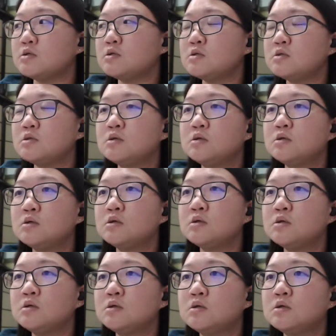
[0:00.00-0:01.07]
Question
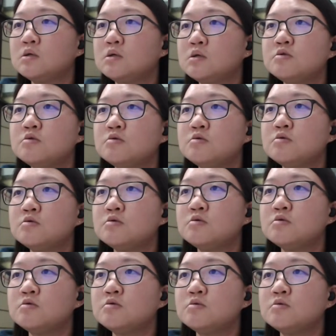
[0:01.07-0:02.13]
asks you, what is
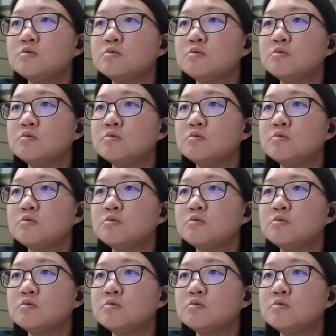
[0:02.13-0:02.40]
the